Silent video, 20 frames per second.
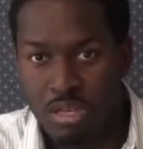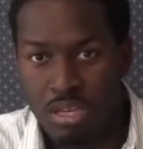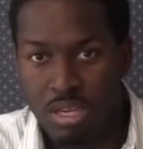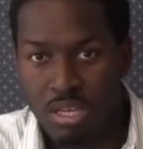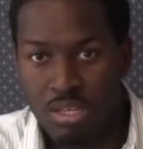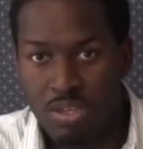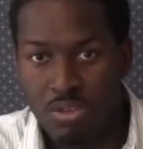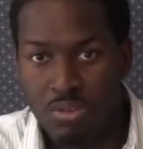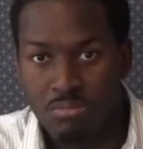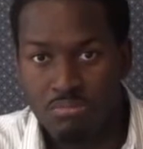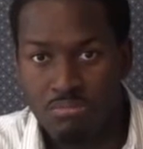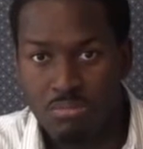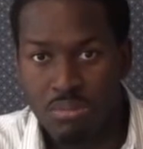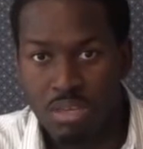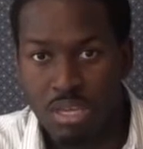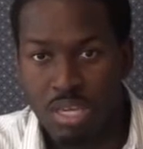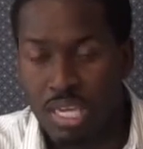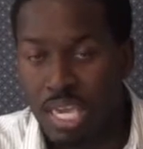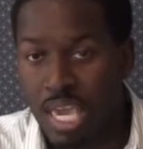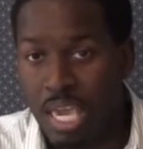You know,
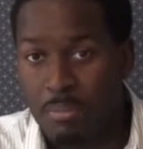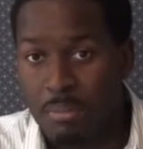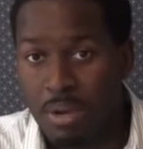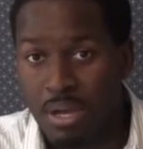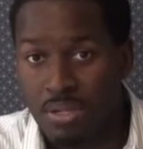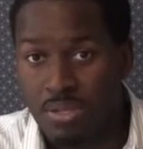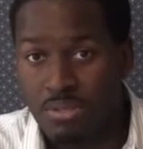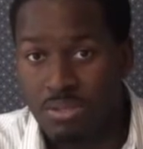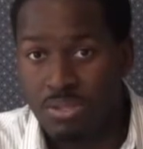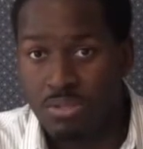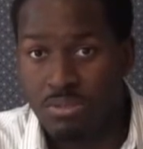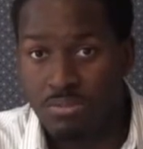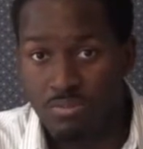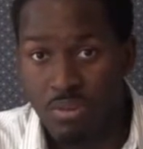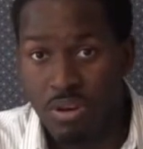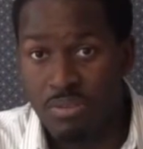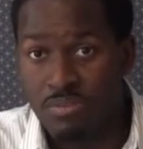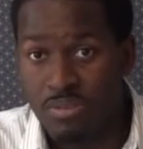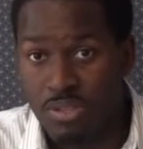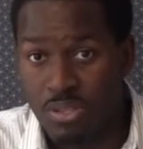it came out
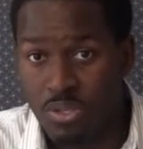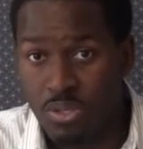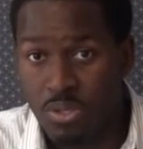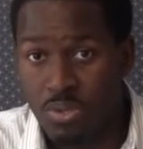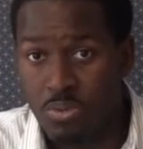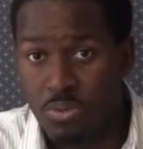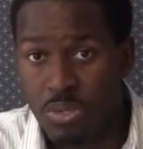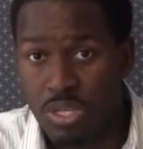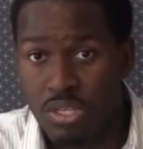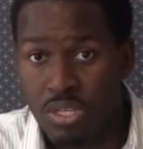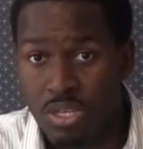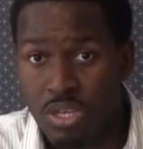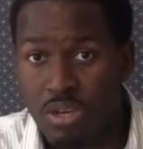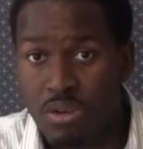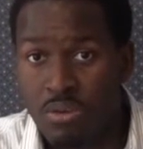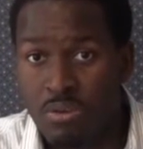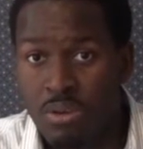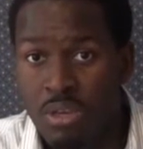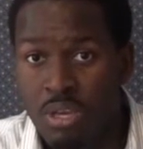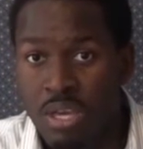roughly two weeks
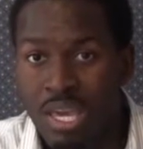ago,